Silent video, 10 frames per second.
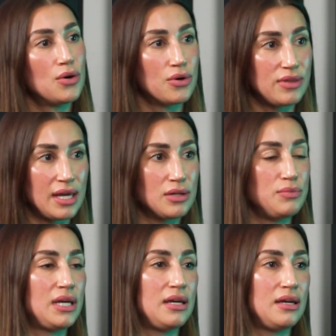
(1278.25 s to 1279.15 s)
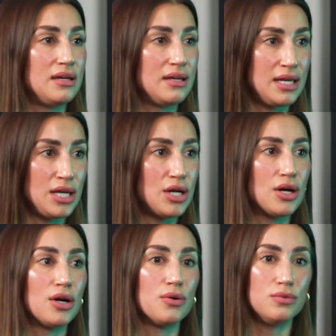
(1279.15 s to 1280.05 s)
or they could be
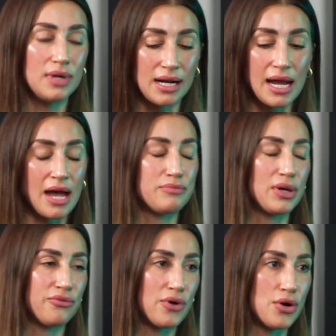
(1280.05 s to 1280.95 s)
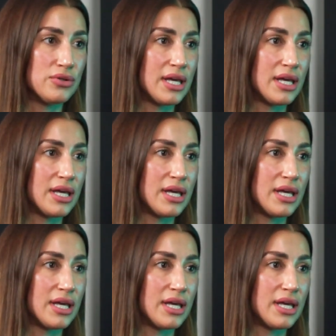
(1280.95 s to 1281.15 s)
here and I have my phone.